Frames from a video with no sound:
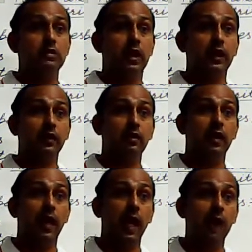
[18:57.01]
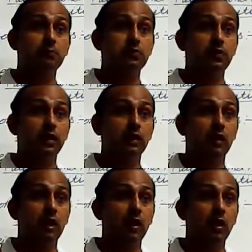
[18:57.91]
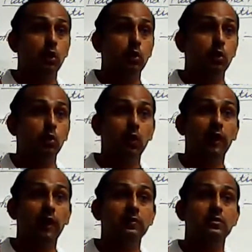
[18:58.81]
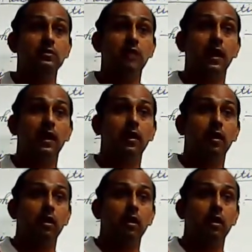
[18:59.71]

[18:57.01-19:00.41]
yeah, it helps in the utilization and